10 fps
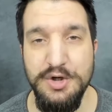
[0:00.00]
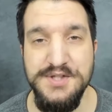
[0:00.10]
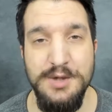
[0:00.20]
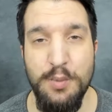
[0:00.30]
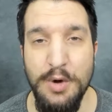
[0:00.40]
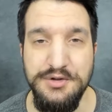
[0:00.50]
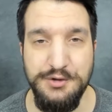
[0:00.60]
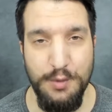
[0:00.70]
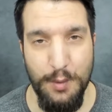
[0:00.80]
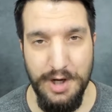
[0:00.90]
because I want
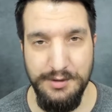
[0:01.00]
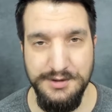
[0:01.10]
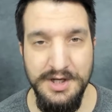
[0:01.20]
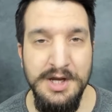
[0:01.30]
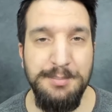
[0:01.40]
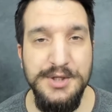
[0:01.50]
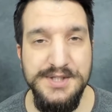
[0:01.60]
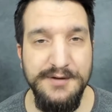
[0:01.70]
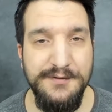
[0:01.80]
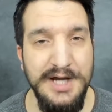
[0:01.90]
to wear it,
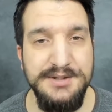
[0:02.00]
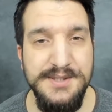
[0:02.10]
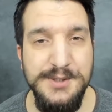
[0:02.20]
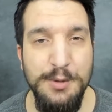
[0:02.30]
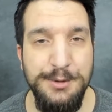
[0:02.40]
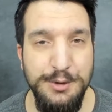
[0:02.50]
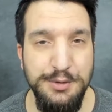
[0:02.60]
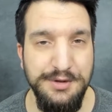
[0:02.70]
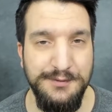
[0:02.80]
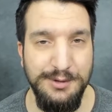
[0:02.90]
because I find it so
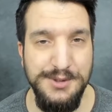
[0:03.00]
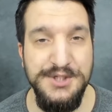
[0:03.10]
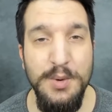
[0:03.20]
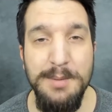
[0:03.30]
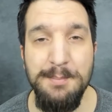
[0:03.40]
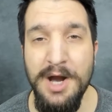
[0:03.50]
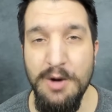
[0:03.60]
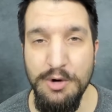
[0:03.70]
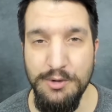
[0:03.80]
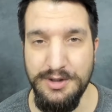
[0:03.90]
beautiful, so
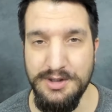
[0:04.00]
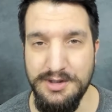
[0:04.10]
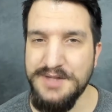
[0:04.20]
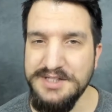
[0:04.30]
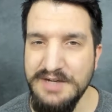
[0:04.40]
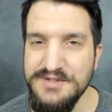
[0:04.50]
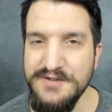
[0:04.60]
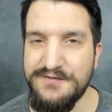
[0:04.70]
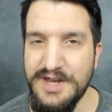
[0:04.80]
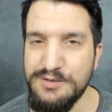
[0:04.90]
empowering, that gives
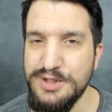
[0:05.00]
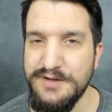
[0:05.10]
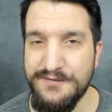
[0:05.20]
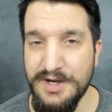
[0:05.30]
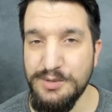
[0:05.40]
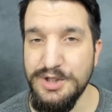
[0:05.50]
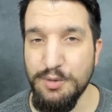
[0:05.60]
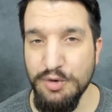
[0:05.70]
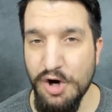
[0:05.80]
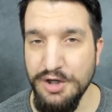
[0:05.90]
a very, very
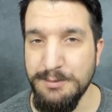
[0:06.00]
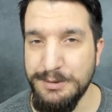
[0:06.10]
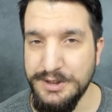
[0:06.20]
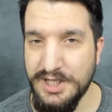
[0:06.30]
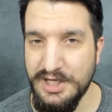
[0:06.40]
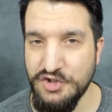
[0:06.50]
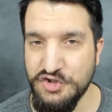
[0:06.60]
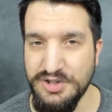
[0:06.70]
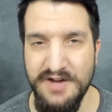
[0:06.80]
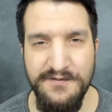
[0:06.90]
wrong
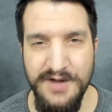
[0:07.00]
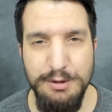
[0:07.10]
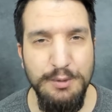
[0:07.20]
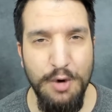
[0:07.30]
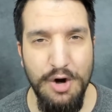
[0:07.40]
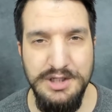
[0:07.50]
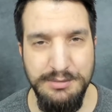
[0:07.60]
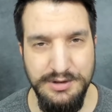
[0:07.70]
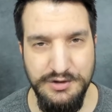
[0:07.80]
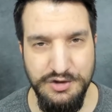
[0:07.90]
implication, a very wrong
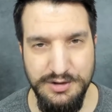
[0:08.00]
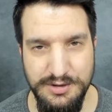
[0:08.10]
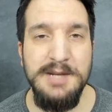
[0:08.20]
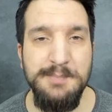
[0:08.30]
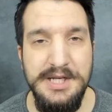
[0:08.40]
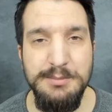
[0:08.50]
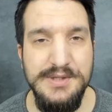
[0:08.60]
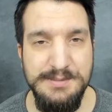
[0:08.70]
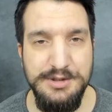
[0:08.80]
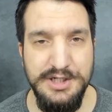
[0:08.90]
image. In many
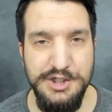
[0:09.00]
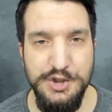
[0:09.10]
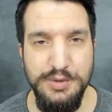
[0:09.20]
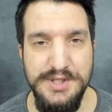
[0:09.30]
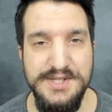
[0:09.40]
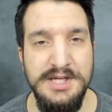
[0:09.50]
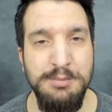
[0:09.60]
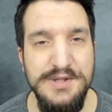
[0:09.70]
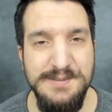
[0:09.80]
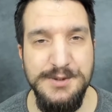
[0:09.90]
Muslim countries,
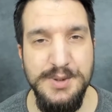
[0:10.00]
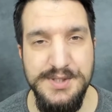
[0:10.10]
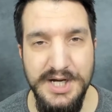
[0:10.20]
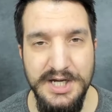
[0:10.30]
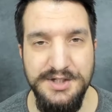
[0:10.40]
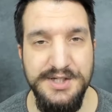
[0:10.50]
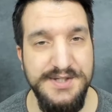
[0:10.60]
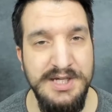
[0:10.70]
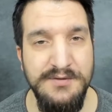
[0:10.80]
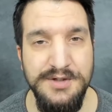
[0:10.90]
in Muslim
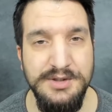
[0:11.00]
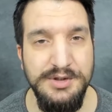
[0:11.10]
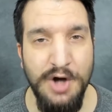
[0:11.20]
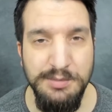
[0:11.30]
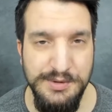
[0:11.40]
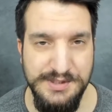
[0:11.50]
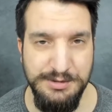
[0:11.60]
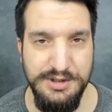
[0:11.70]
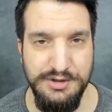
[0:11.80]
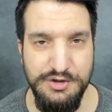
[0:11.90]
societies, even in
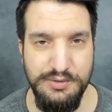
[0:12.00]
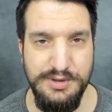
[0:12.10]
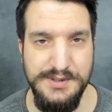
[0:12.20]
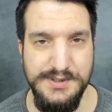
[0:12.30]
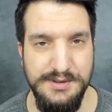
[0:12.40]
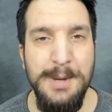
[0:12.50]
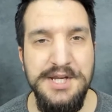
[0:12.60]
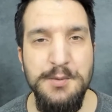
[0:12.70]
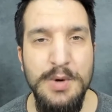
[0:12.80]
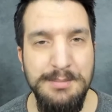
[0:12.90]
non-Muslim countries,
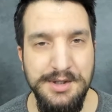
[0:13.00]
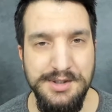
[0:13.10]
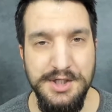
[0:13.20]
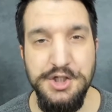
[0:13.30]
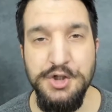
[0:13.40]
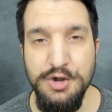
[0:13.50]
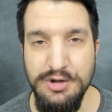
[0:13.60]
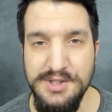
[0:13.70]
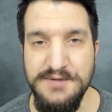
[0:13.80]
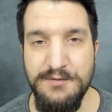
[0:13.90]
many women,
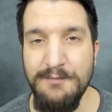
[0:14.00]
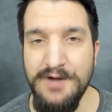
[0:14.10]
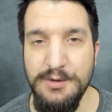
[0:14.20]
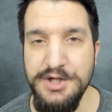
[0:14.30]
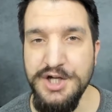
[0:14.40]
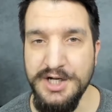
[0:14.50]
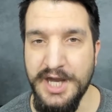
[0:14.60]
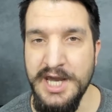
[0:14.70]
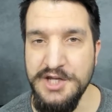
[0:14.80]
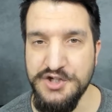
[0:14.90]
girls from very young
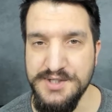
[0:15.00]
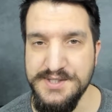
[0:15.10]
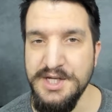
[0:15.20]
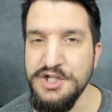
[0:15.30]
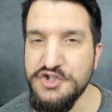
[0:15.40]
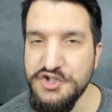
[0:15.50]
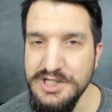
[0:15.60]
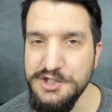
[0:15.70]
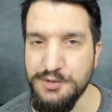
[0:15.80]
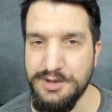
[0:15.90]
ages,
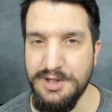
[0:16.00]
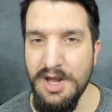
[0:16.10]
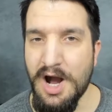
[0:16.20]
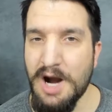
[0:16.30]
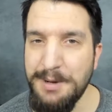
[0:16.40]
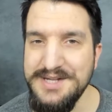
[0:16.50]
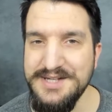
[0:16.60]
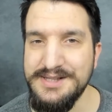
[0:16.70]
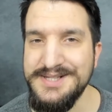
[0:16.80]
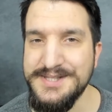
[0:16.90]
children, are
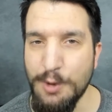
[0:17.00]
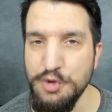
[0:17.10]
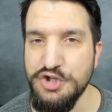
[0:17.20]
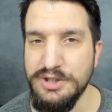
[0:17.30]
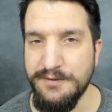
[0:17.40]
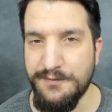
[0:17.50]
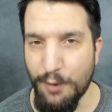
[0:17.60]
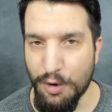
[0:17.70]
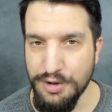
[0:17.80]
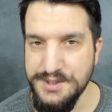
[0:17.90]
basically socially
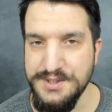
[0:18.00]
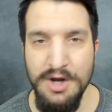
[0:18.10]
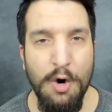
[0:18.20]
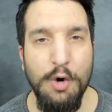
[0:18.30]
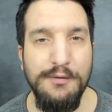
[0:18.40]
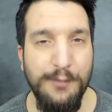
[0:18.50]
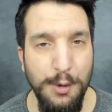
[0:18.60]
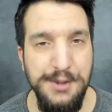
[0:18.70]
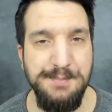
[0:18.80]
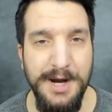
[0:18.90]
forced or
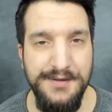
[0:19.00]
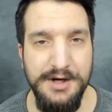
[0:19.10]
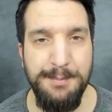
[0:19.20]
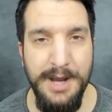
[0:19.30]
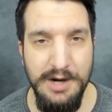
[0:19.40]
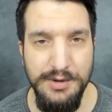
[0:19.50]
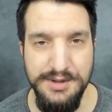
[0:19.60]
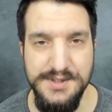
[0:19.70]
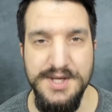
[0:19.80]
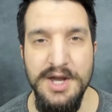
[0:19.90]
forced by their
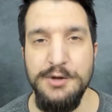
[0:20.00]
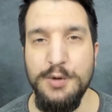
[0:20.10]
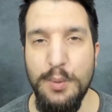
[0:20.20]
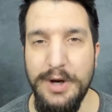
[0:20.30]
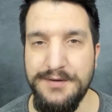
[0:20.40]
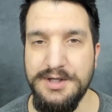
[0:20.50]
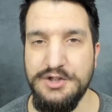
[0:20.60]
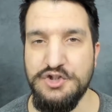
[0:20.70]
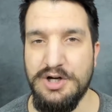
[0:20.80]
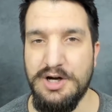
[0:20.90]
parents to wear the
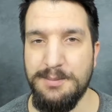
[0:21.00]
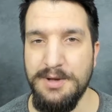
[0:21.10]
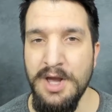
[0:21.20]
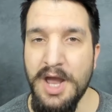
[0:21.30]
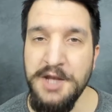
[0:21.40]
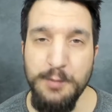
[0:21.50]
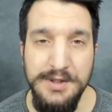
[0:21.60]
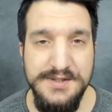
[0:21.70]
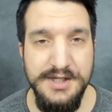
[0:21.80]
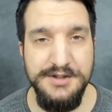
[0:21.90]
hijab. And
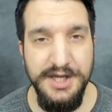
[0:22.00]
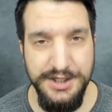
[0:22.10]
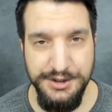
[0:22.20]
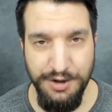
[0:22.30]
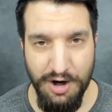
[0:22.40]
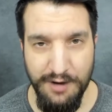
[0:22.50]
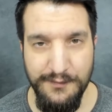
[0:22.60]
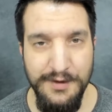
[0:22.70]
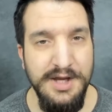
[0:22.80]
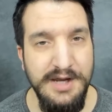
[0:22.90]
once they take it
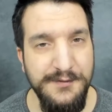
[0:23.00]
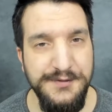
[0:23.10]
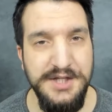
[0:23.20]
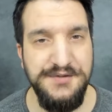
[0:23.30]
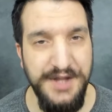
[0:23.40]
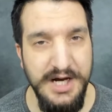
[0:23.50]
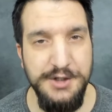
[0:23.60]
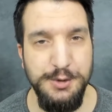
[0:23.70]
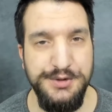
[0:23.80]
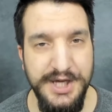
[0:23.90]
off, if they
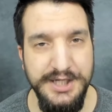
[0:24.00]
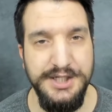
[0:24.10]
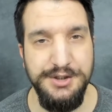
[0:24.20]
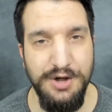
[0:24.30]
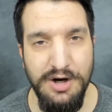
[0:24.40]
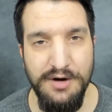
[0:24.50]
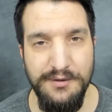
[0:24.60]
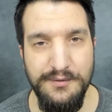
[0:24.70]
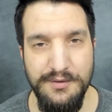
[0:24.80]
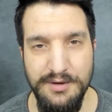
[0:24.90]
dare to take it
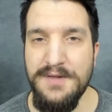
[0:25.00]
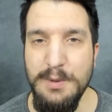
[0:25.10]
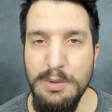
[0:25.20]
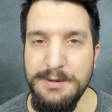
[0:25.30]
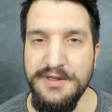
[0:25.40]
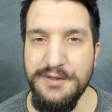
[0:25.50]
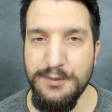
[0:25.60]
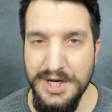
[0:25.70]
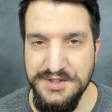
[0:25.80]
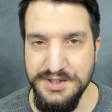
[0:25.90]
off, they will be
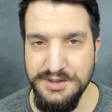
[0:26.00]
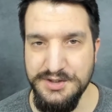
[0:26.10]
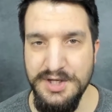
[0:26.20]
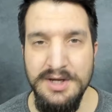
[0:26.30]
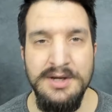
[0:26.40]
threatened,